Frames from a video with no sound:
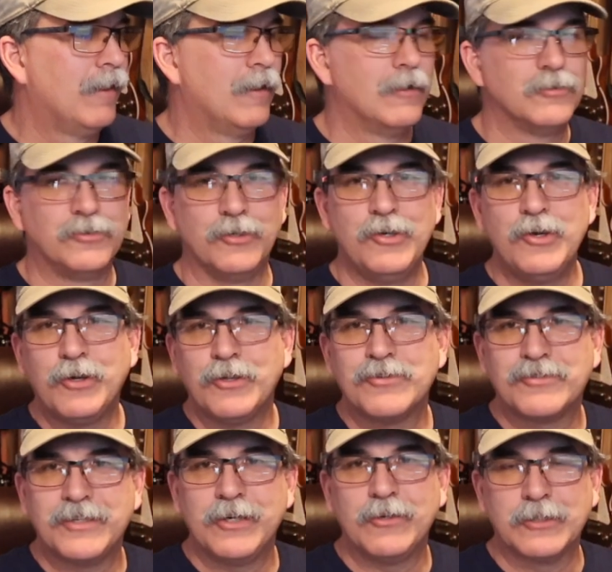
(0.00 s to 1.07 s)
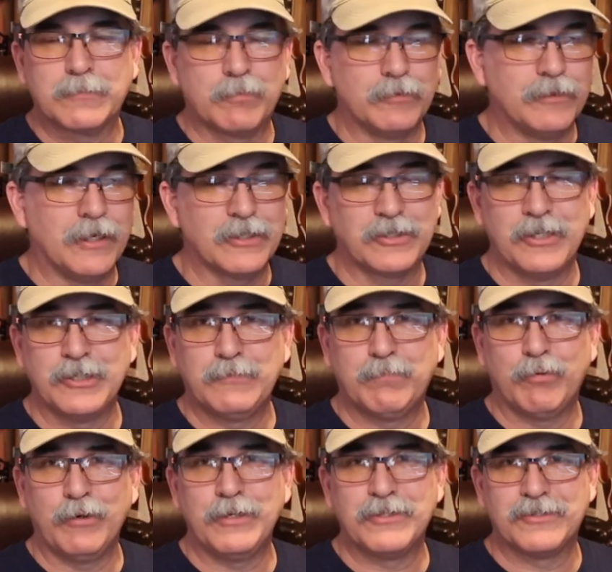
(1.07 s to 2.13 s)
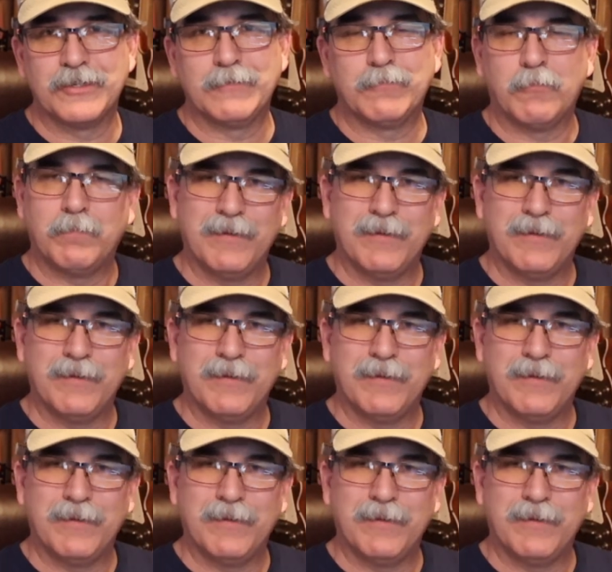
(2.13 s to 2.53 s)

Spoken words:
So you can see on this production, it's pretty simple: